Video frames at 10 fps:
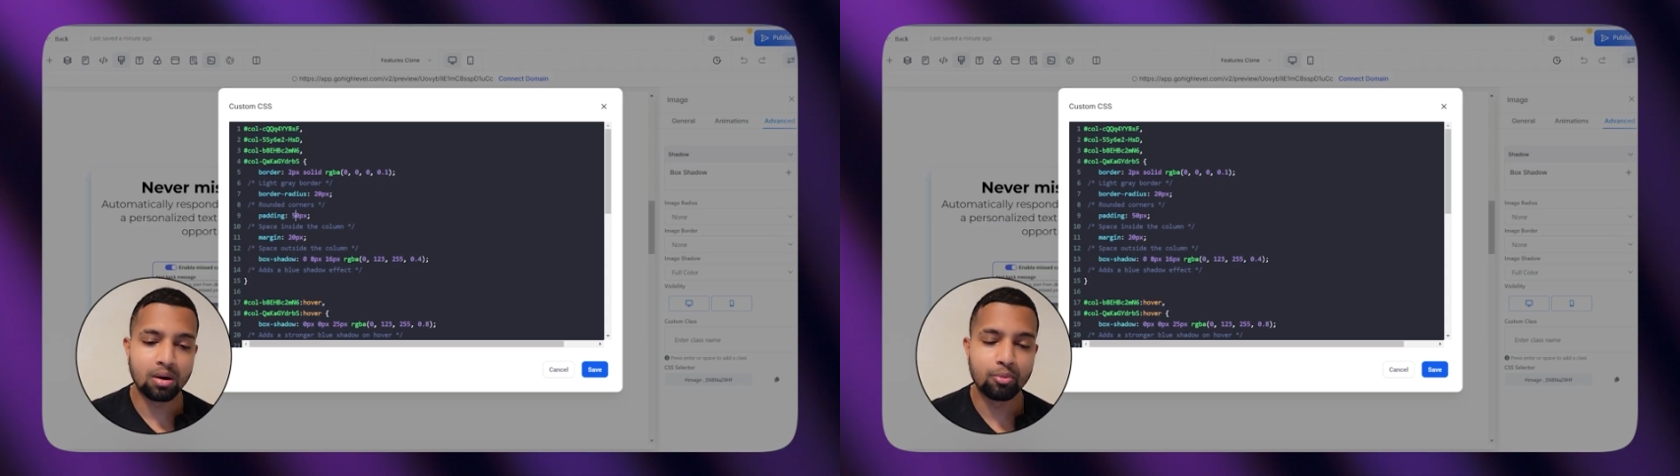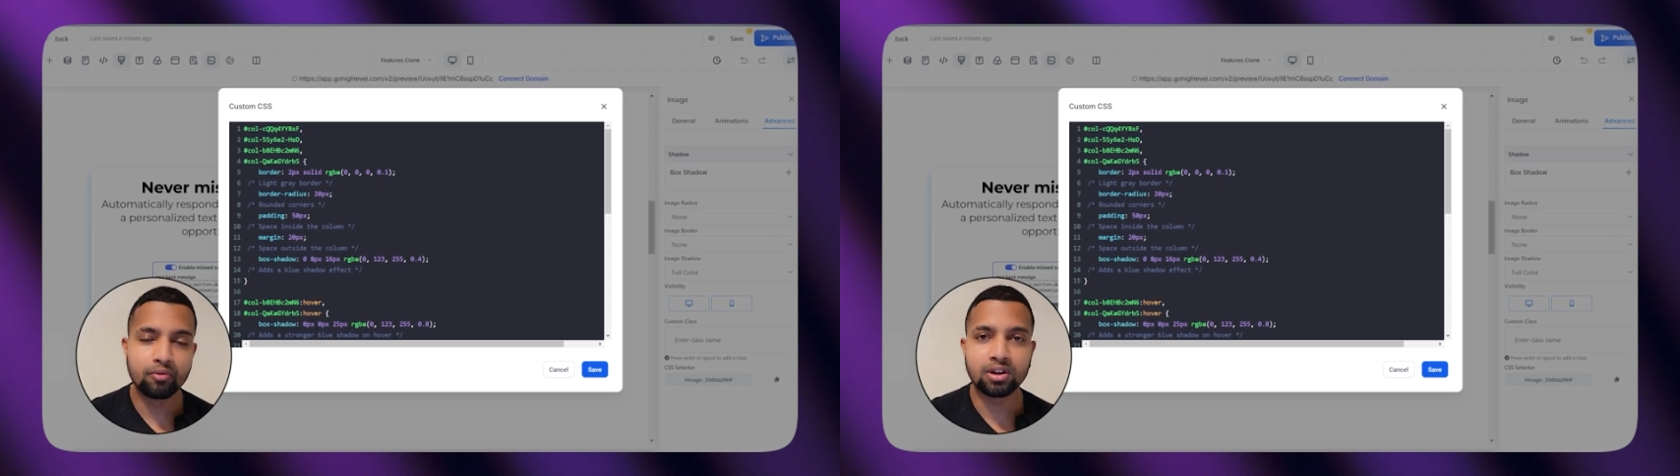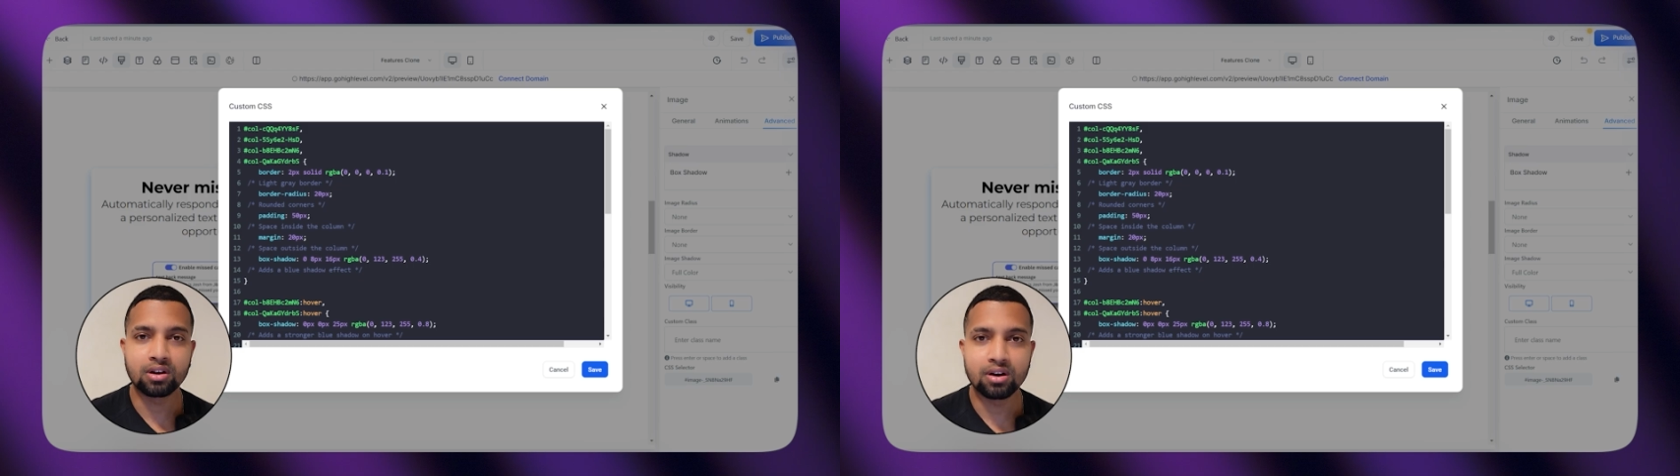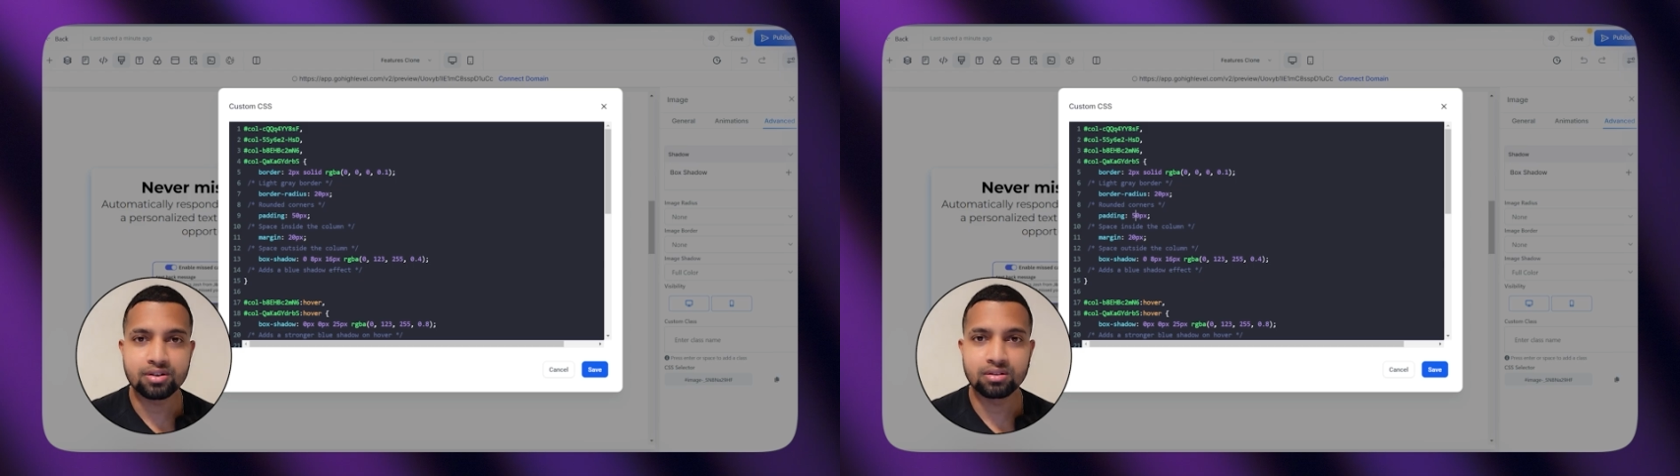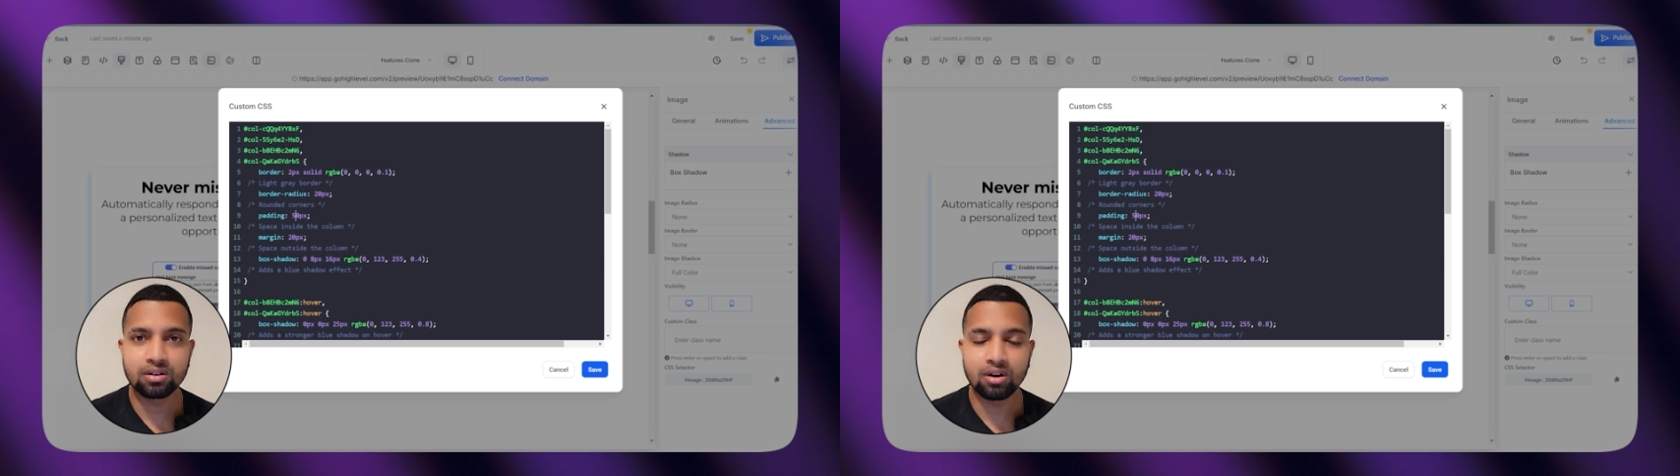move the
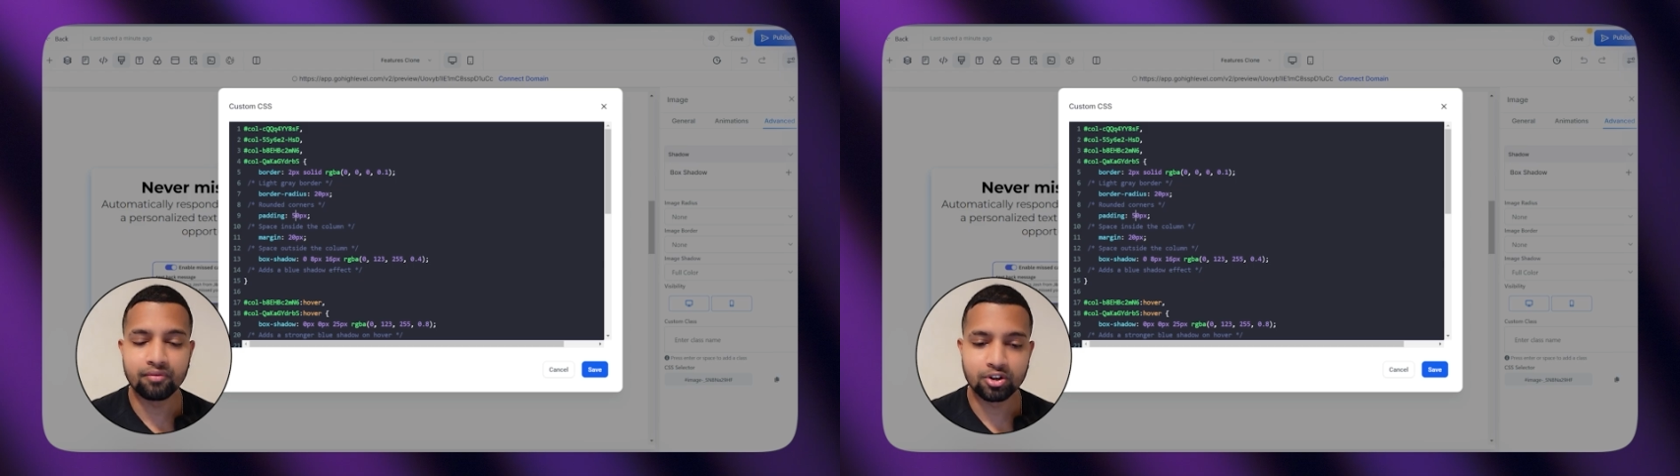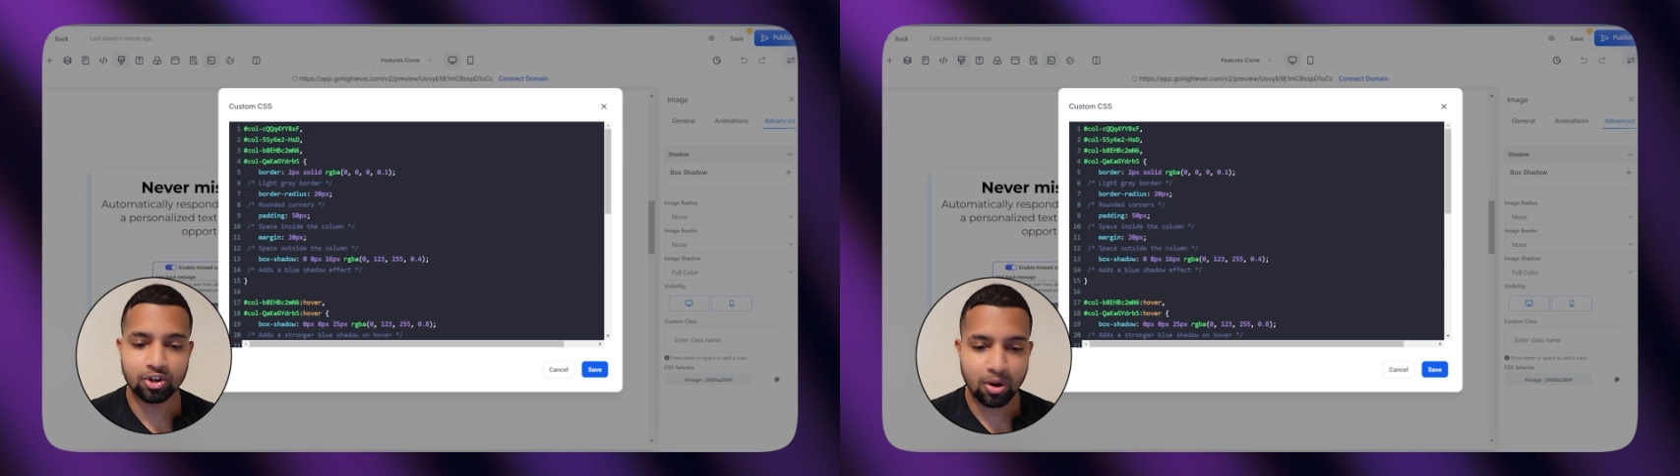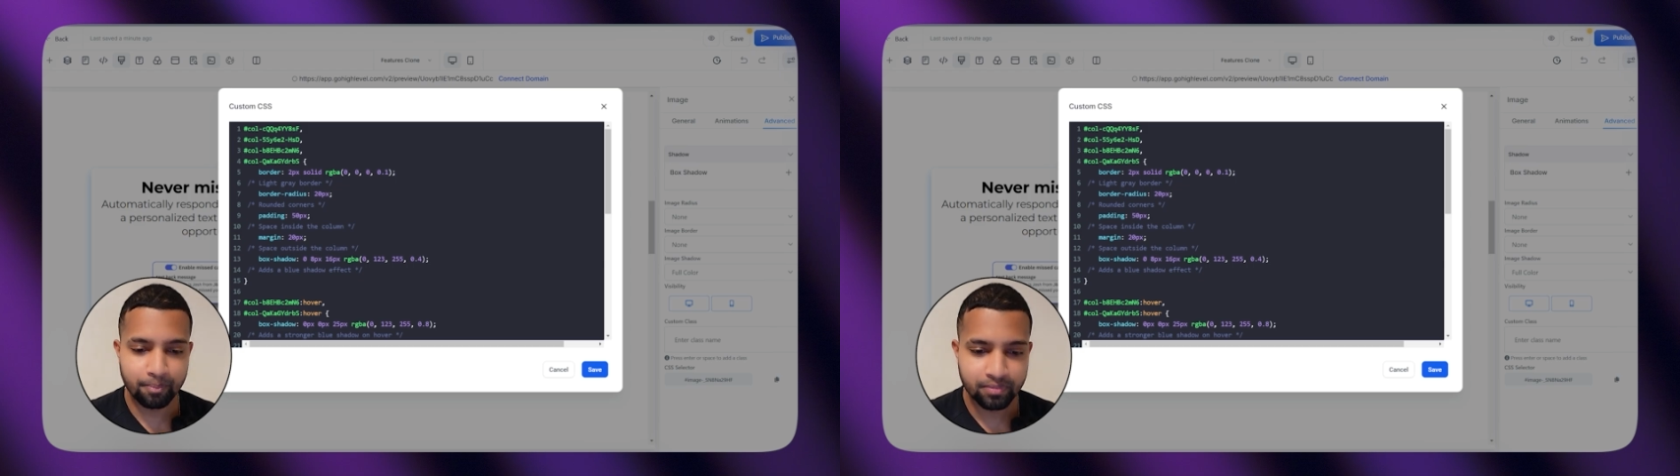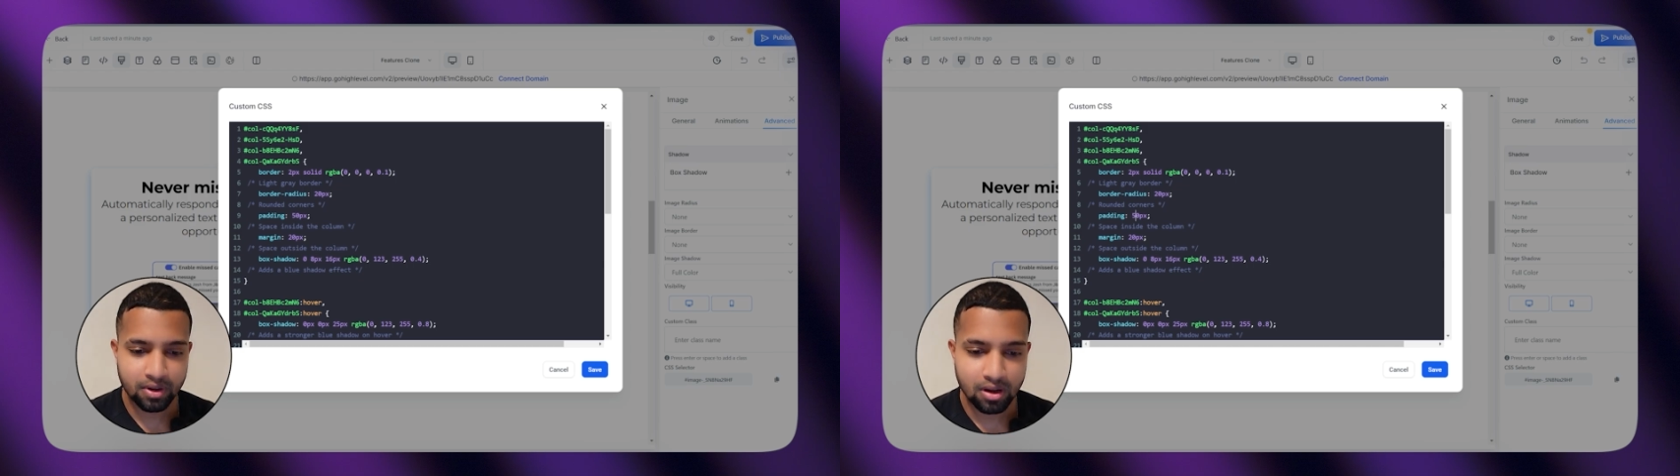cursor on the top.